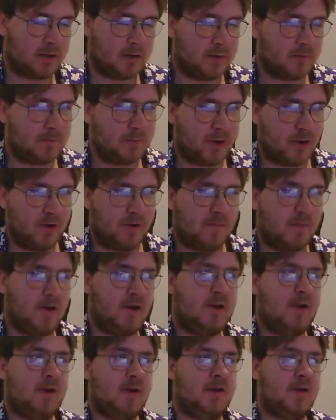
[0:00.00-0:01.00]
in
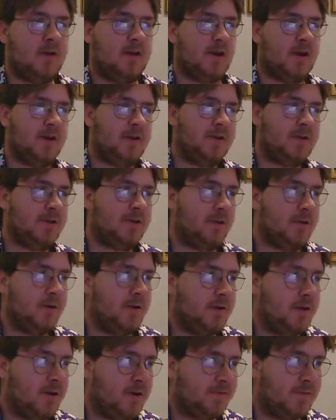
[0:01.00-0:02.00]
mind, I
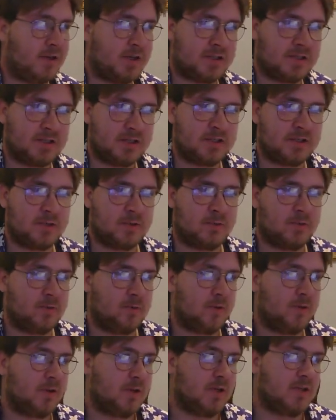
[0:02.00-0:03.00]
don't have access
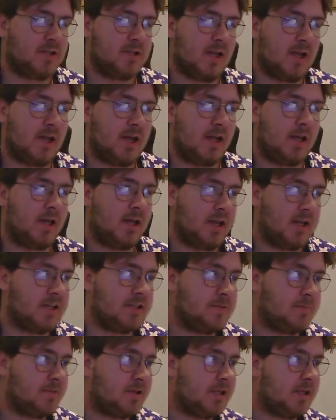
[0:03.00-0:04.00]
to things like
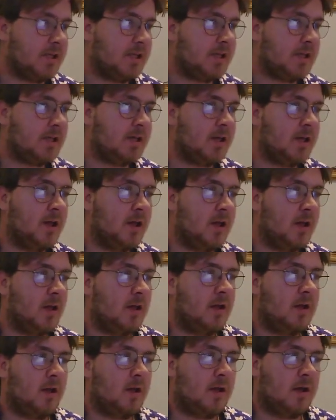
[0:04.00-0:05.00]
SP,
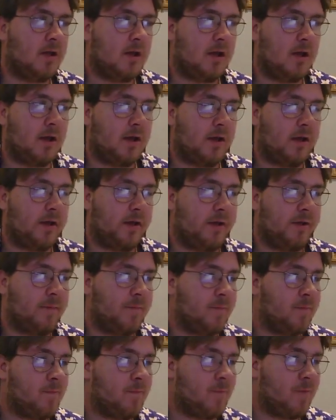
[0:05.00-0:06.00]

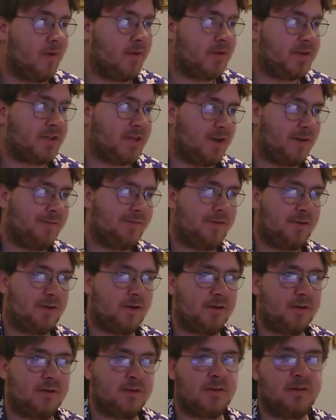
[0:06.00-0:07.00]

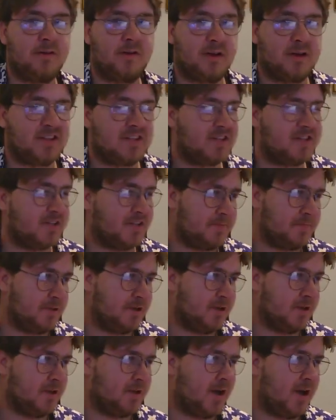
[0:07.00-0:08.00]
Typhon. It's just
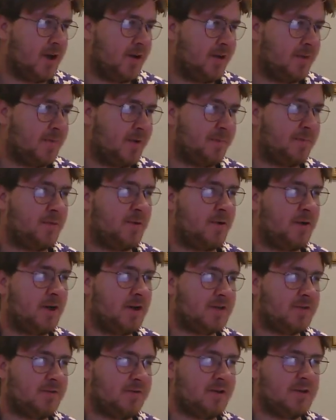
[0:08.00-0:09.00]
been out of my
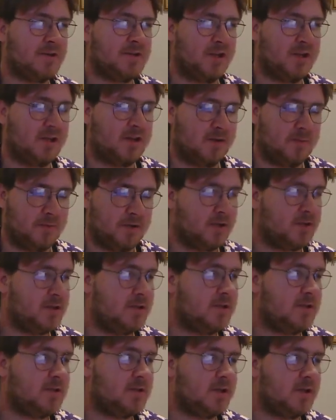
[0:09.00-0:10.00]
price range a little
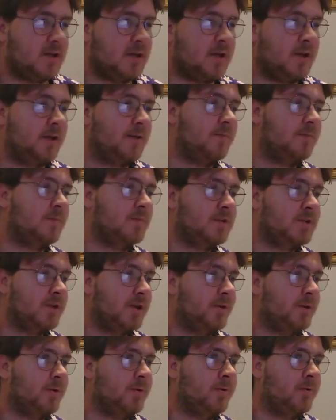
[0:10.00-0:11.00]
bit. So